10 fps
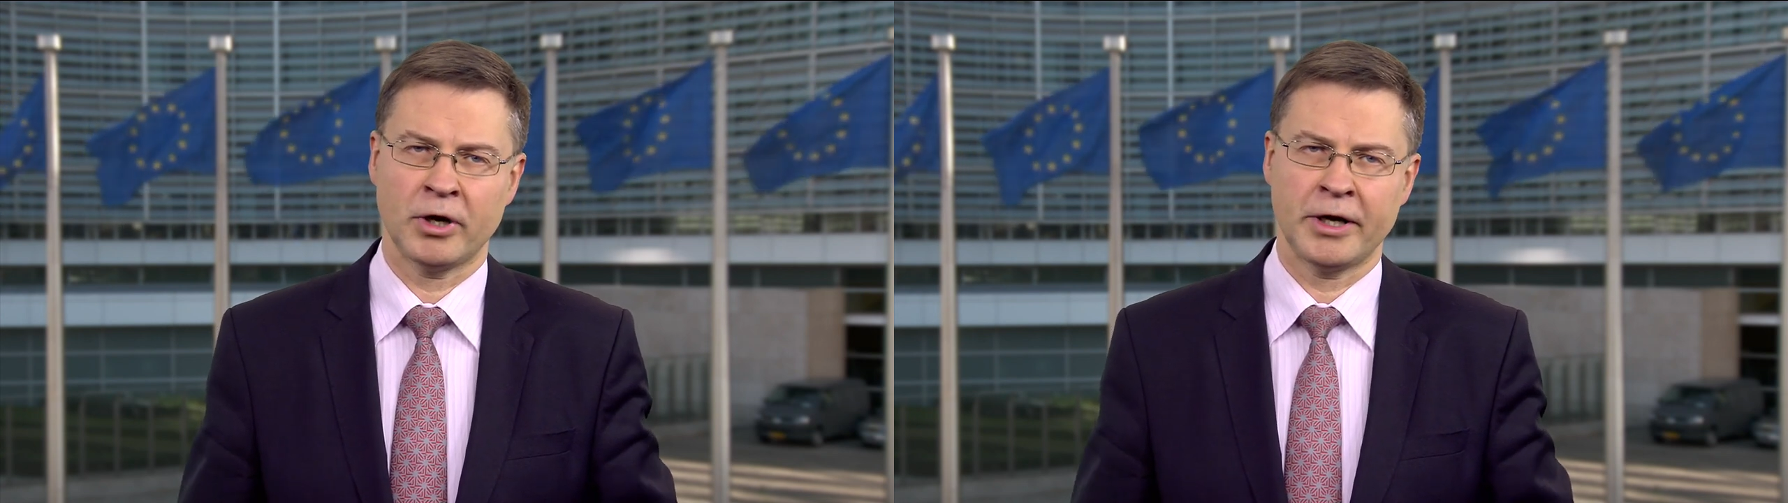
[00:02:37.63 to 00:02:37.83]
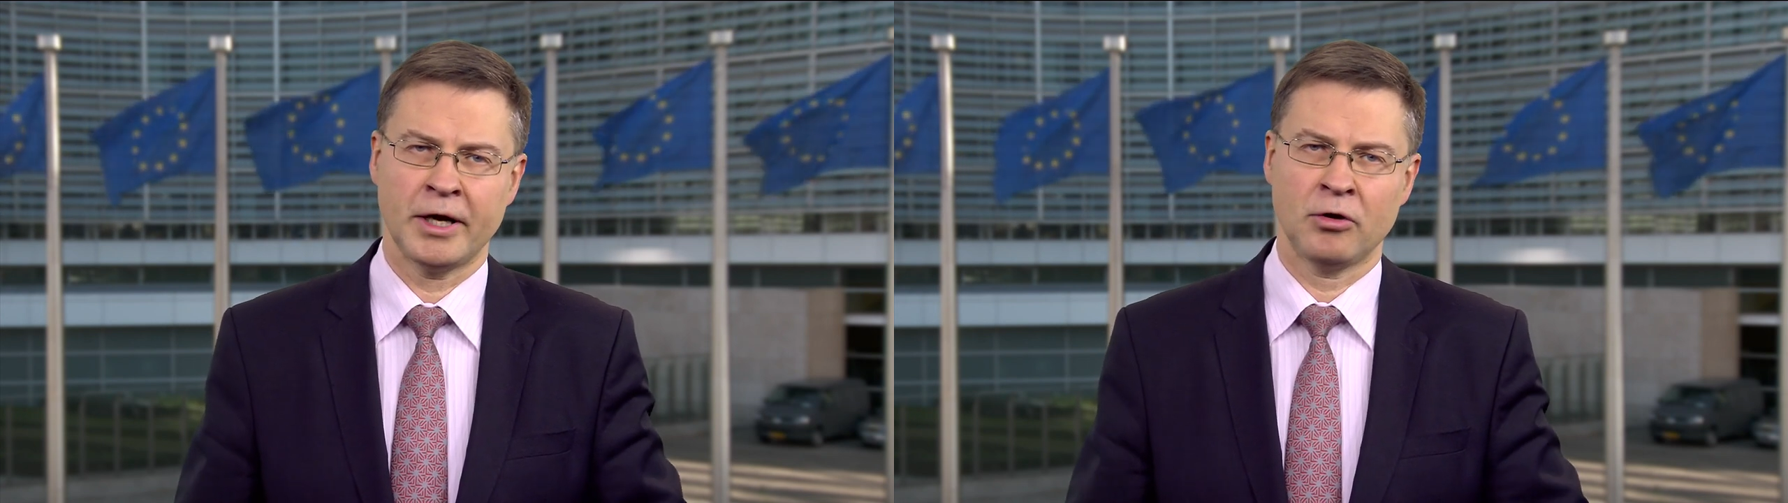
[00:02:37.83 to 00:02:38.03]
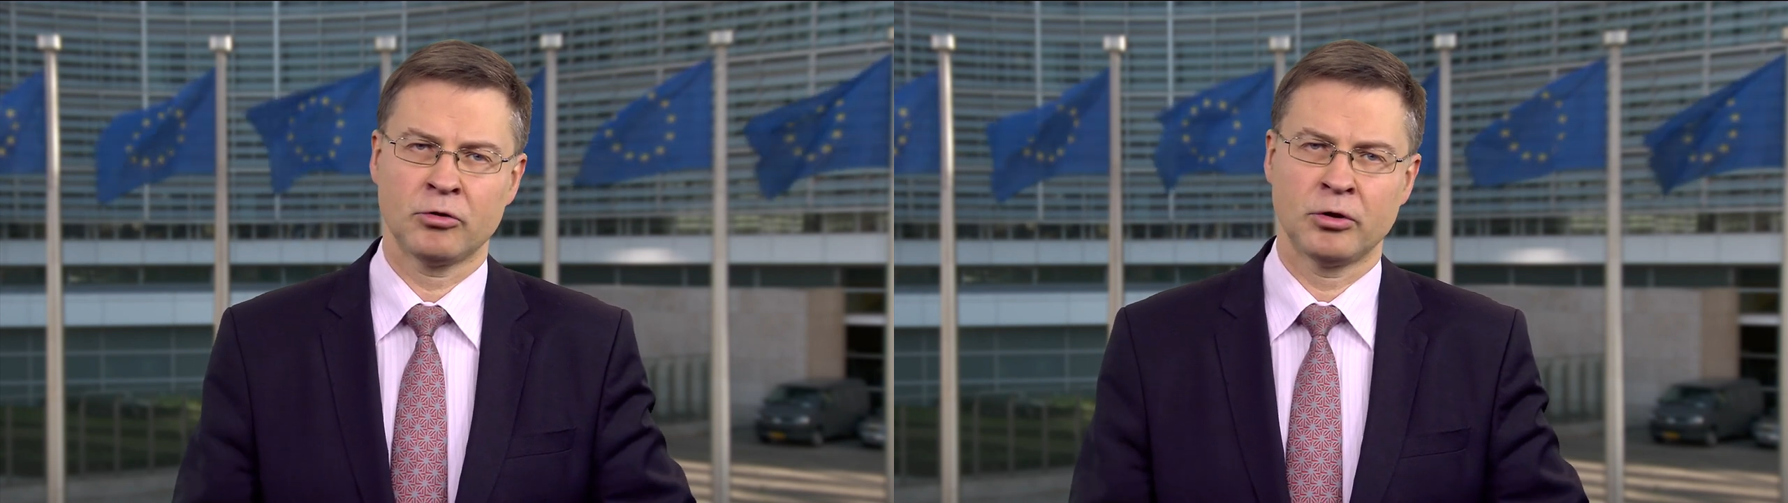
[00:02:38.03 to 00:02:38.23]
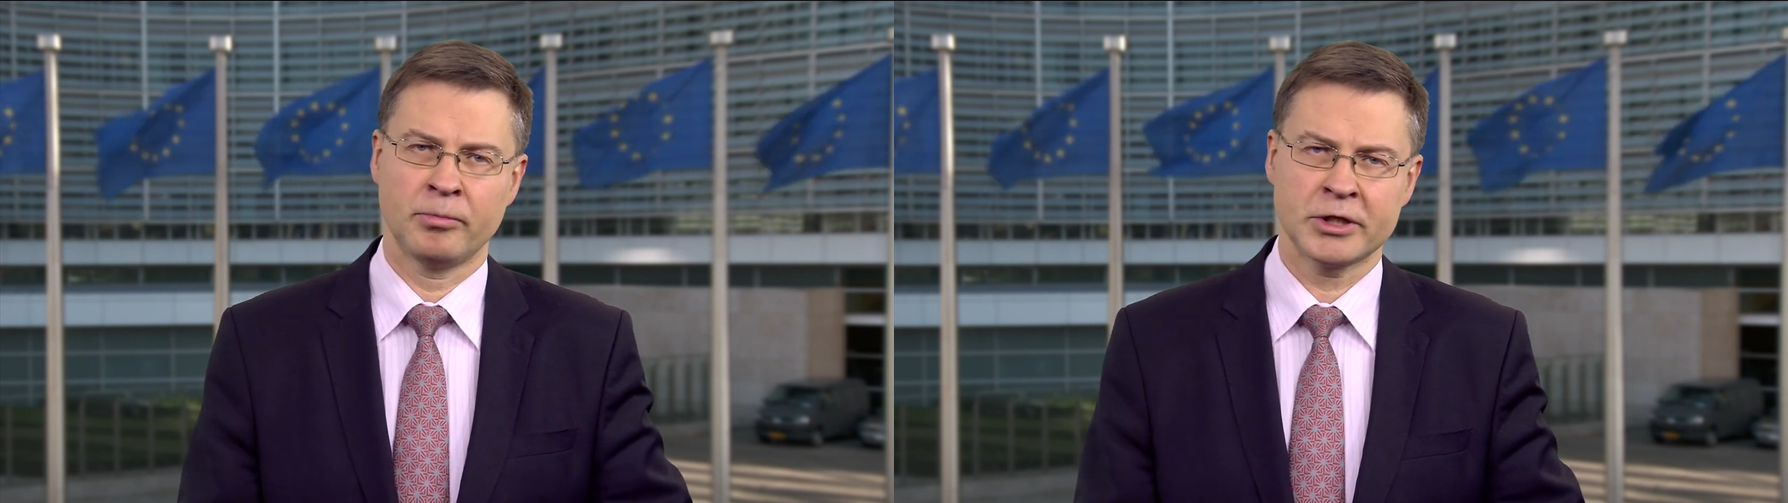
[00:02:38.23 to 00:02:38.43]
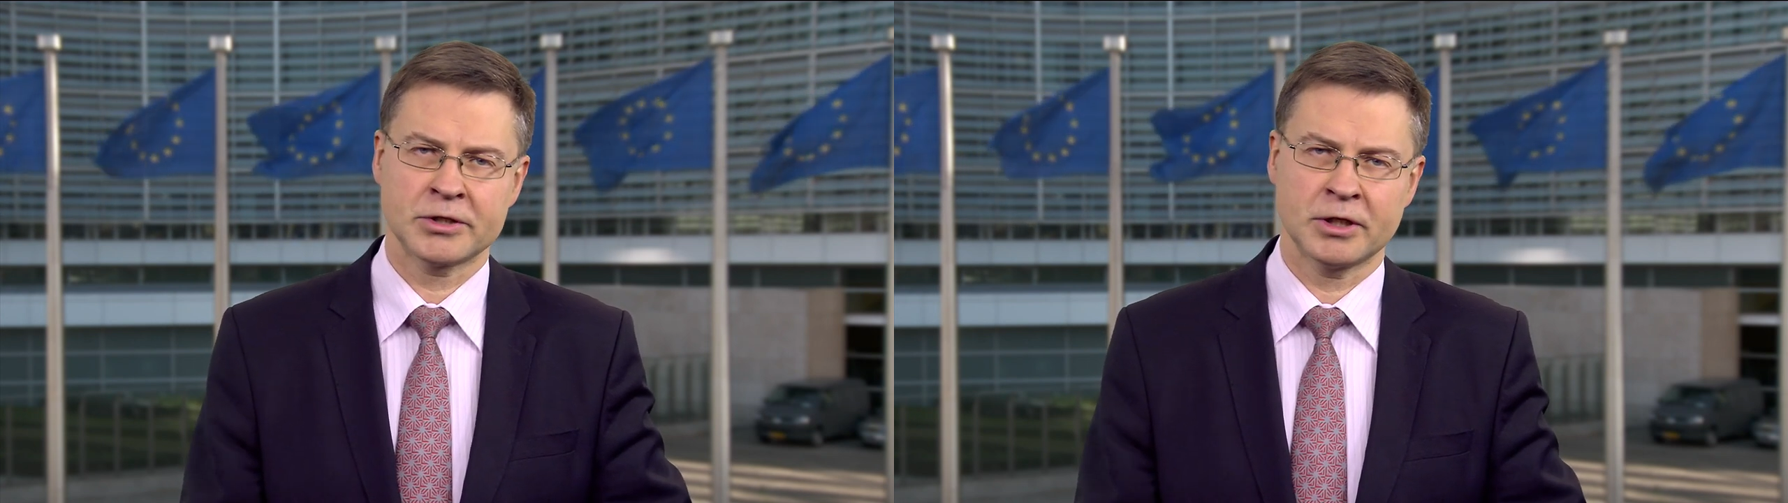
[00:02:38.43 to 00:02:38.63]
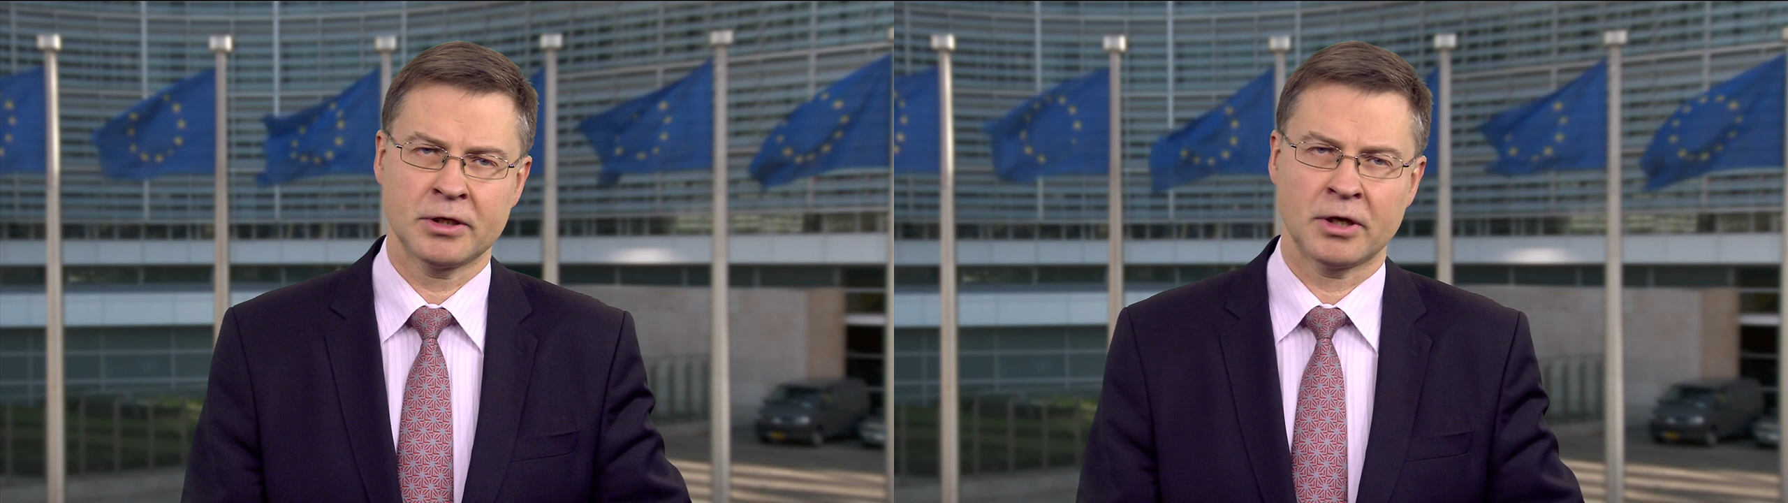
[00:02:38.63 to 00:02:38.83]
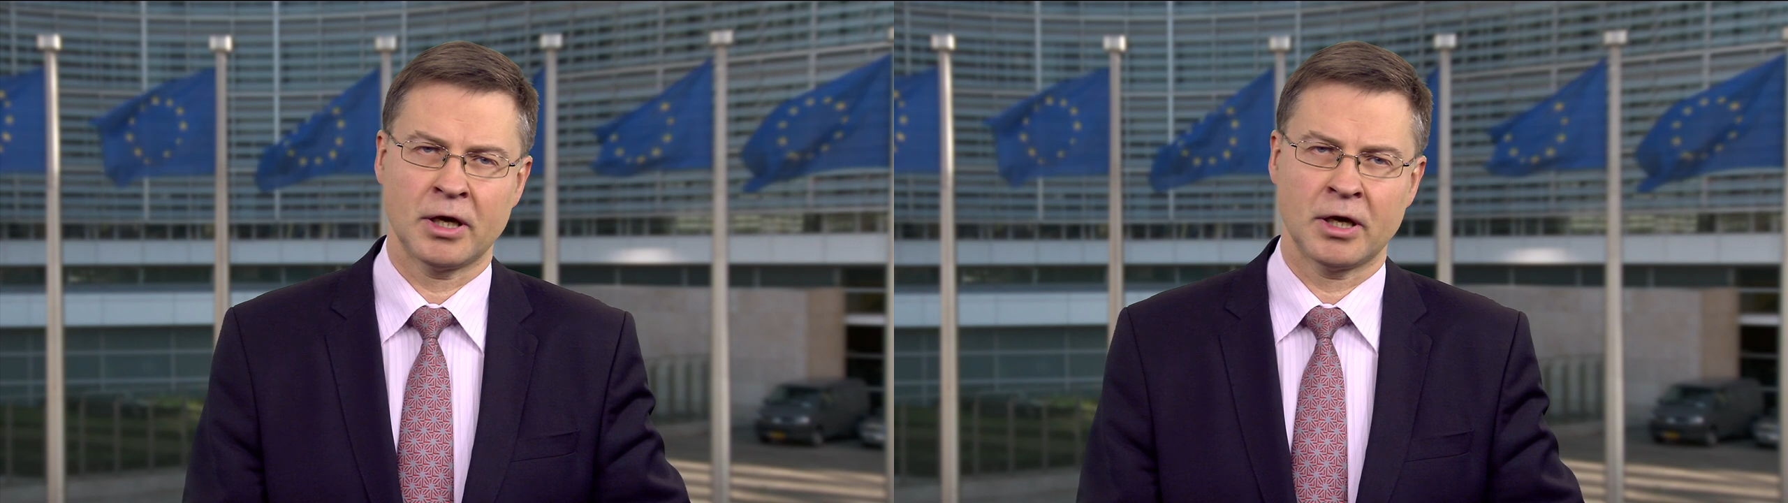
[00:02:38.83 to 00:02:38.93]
carry out domestic